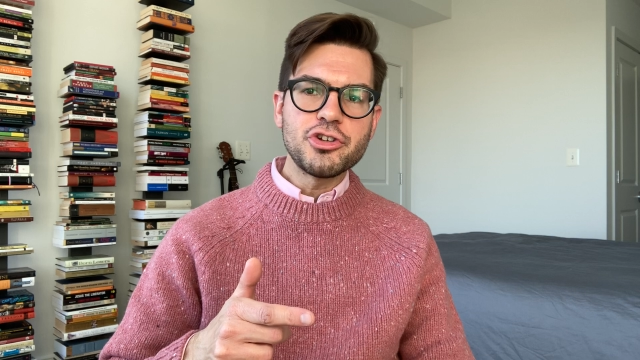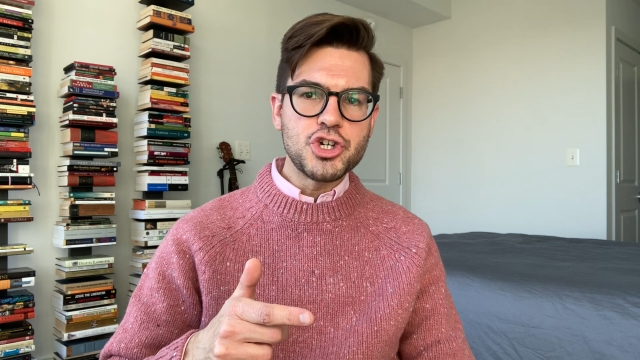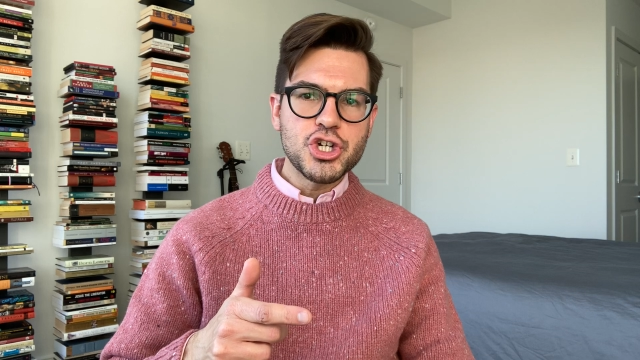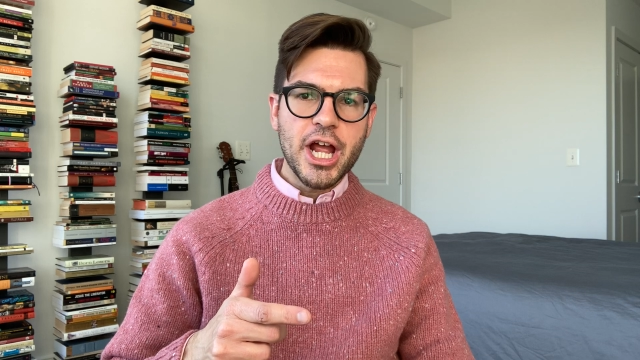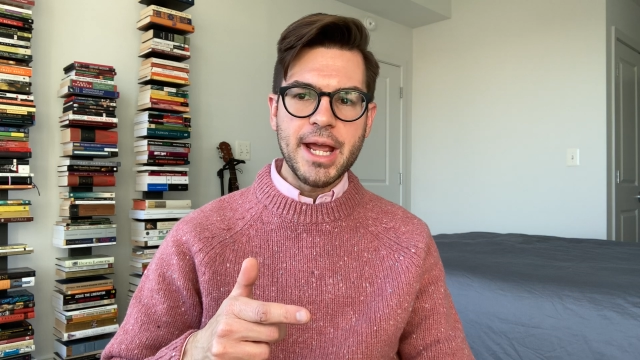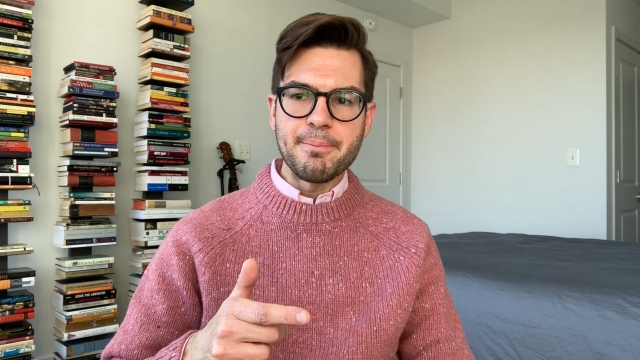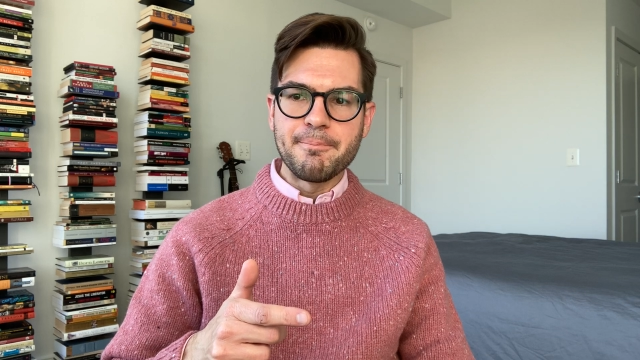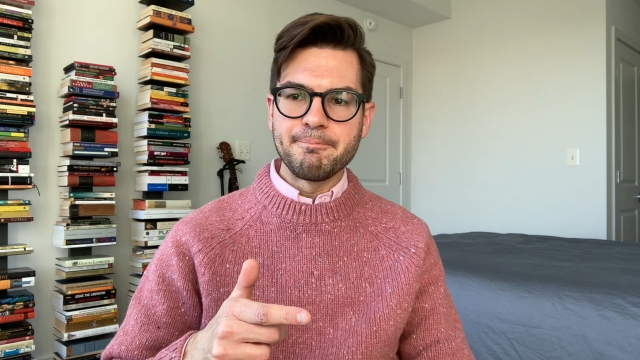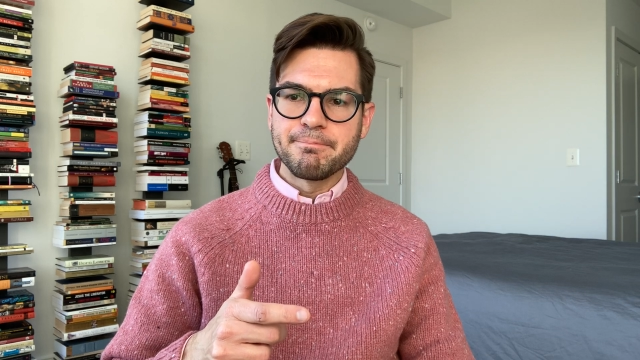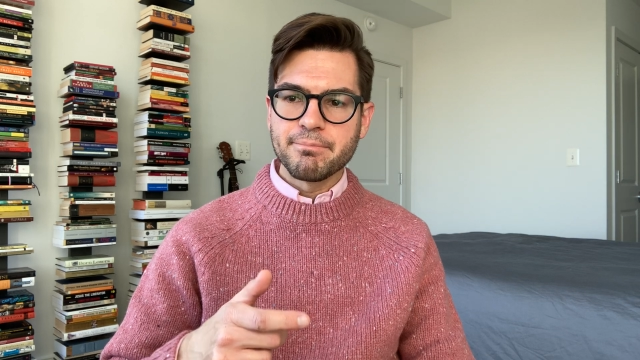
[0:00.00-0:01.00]
to
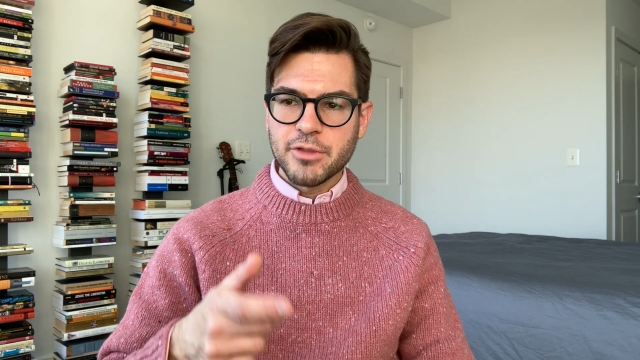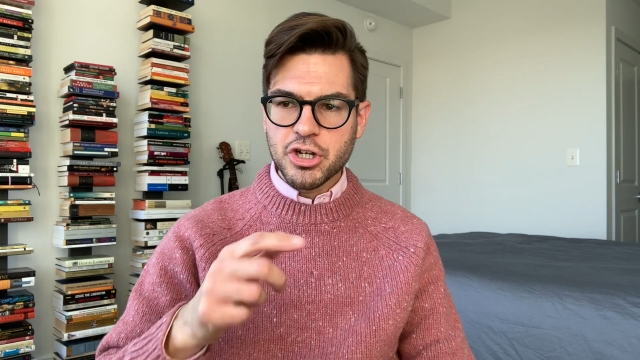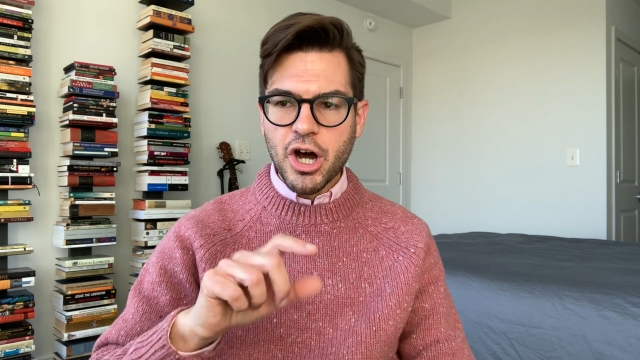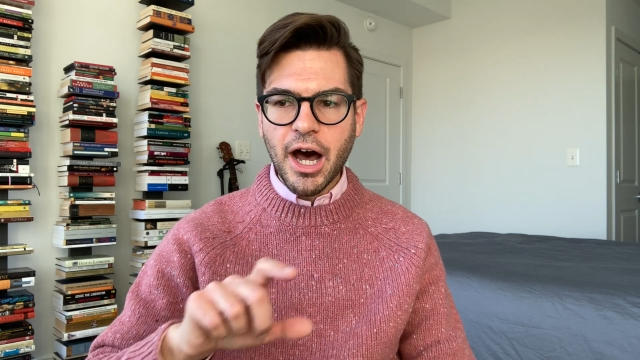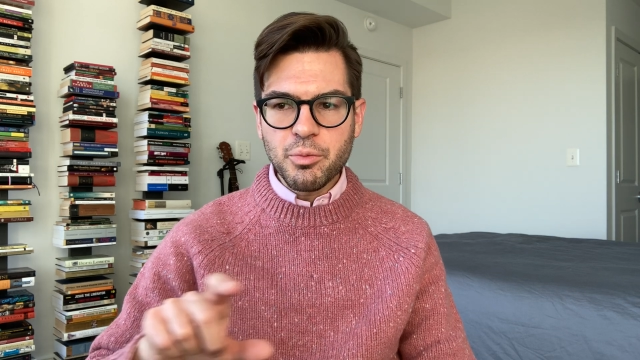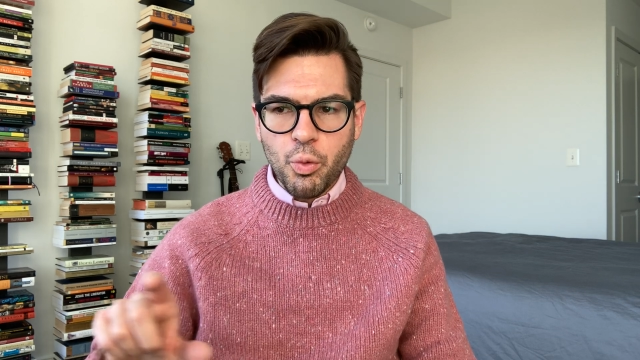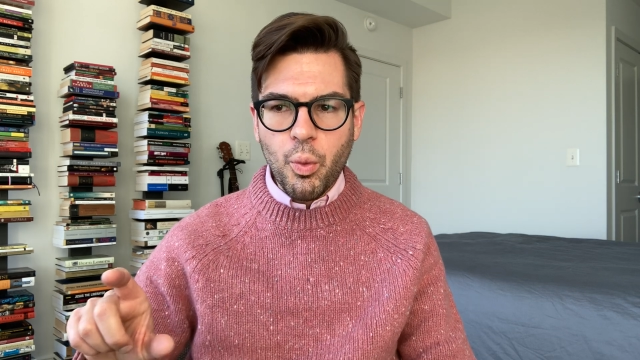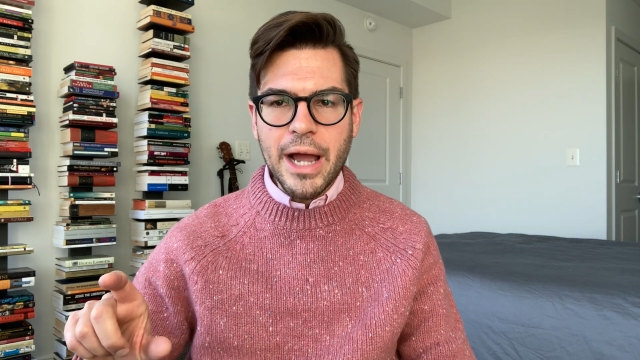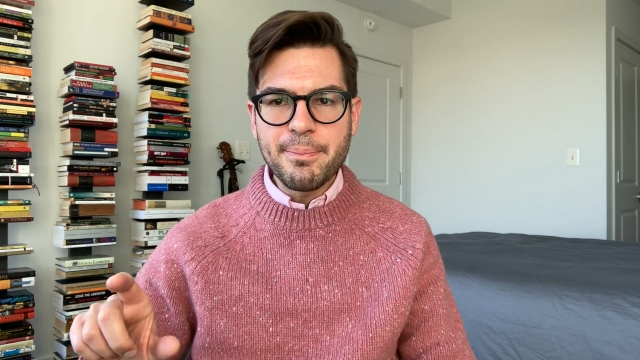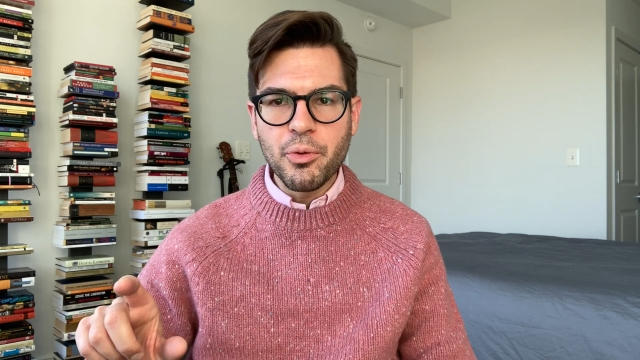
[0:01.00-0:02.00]
shame that God will
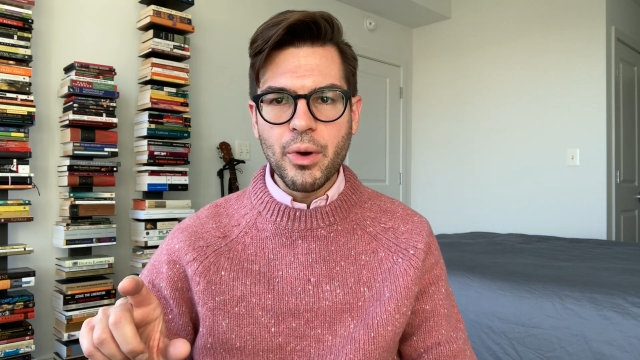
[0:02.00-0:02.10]
wipe